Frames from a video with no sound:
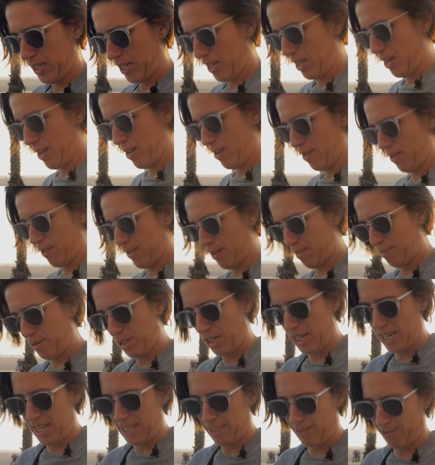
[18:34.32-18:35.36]
Oh, I'm
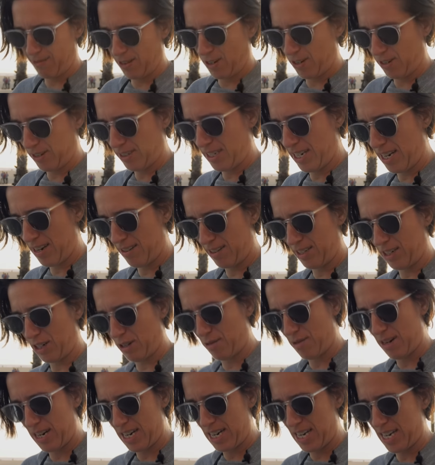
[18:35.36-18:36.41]
looking at the photos now and they're
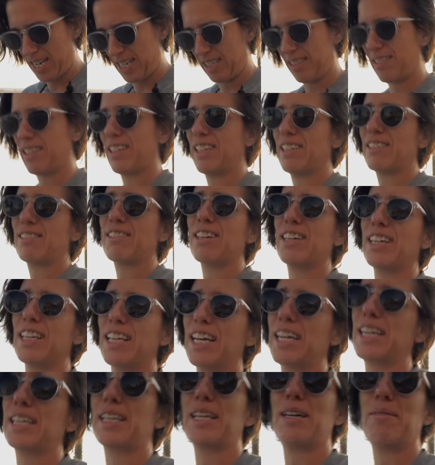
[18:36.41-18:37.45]
quite nice. And he's going to
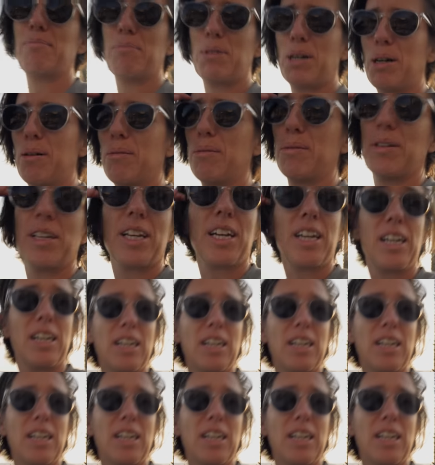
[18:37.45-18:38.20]
like them probably.